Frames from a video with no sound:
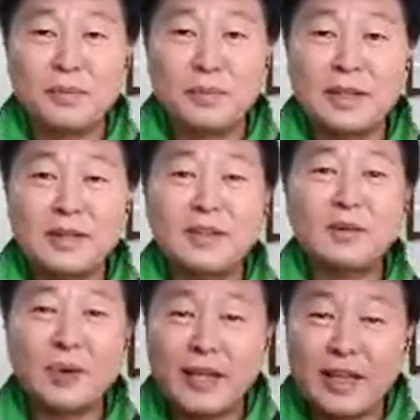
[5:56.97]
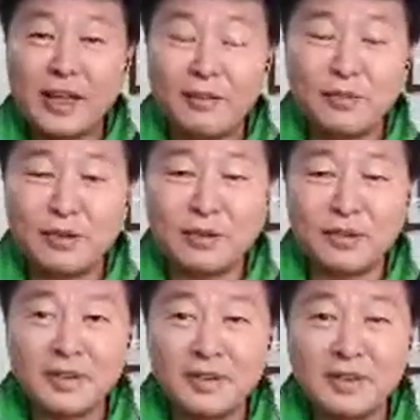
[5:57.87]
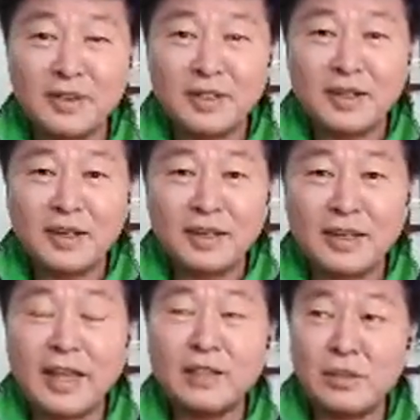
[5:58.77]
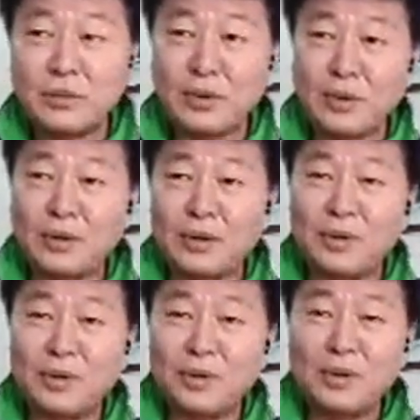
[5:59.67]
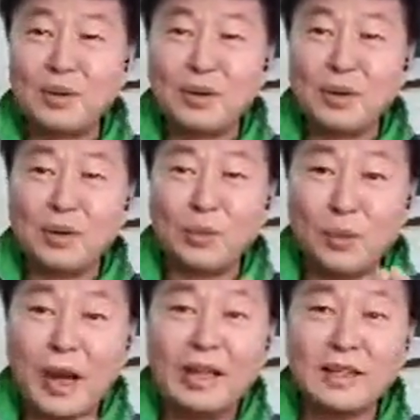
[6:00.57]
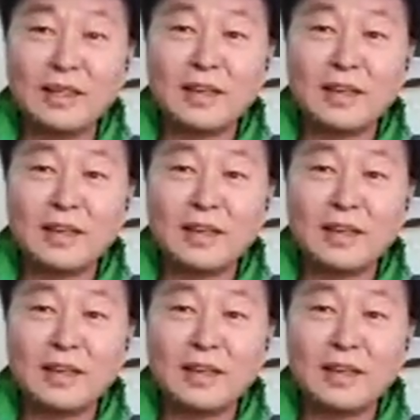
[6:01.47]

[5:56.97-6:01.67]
but uh, what happened they saw one